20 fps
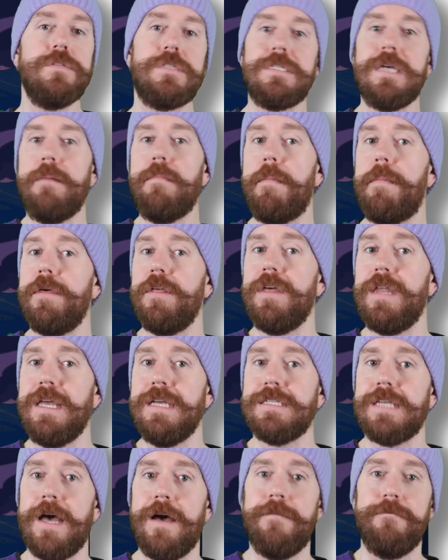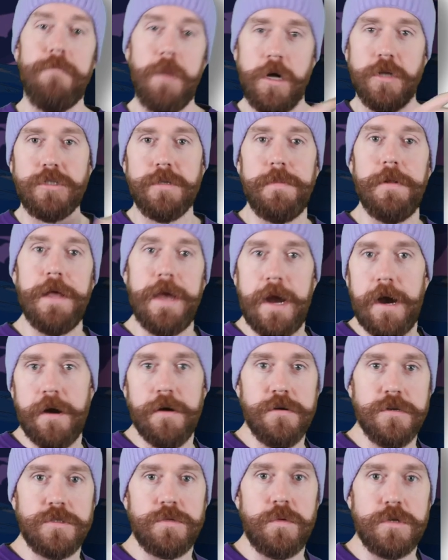some abilities have multiple
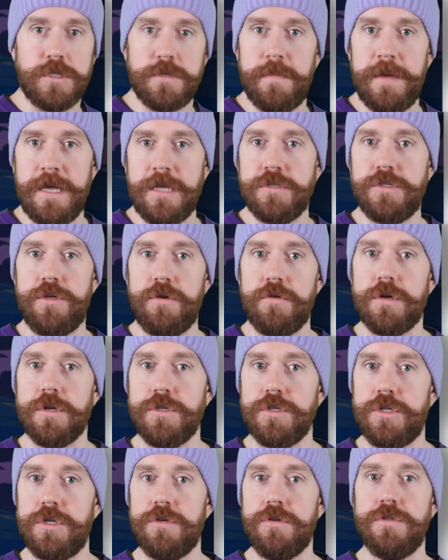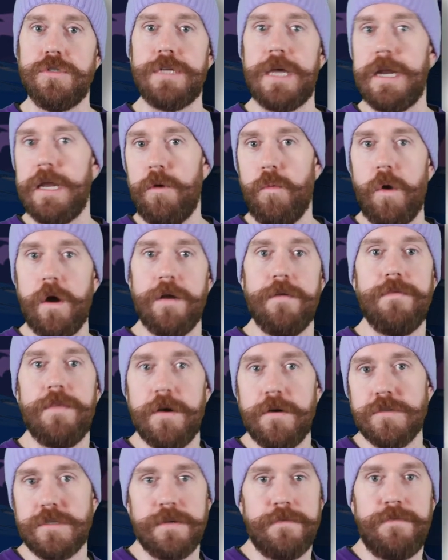arrows, which means you can choose any one of
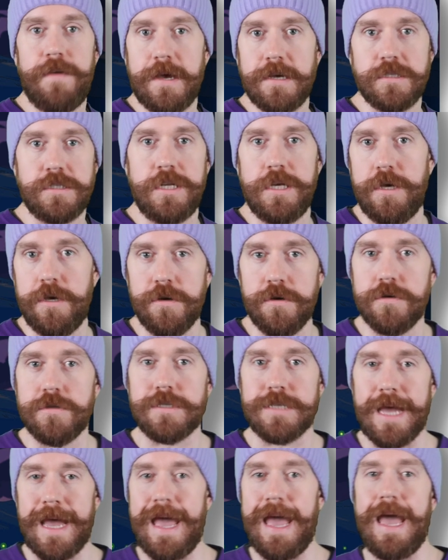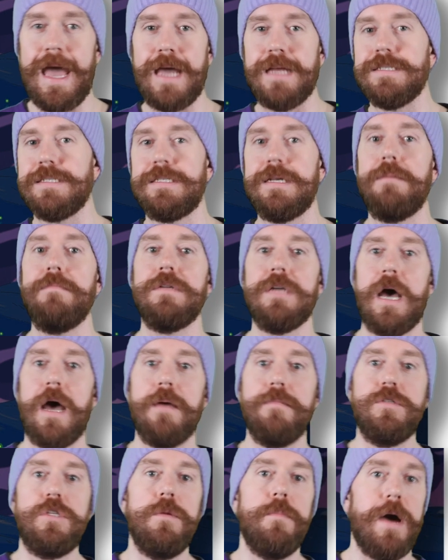those effects to use, and
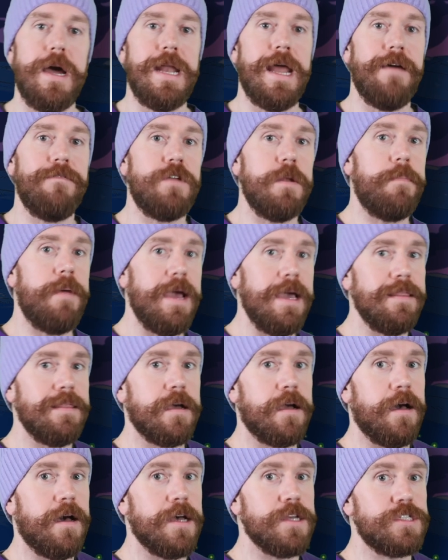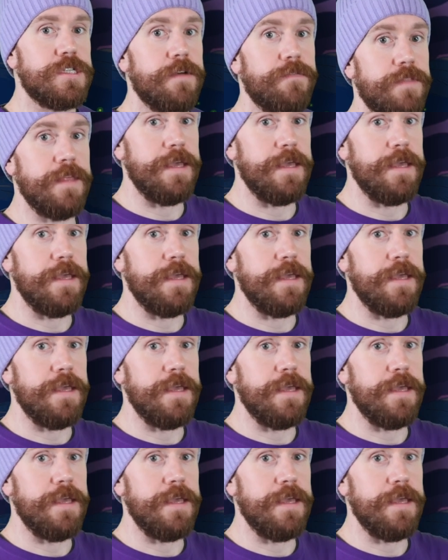sometimes you might have to pay the cost of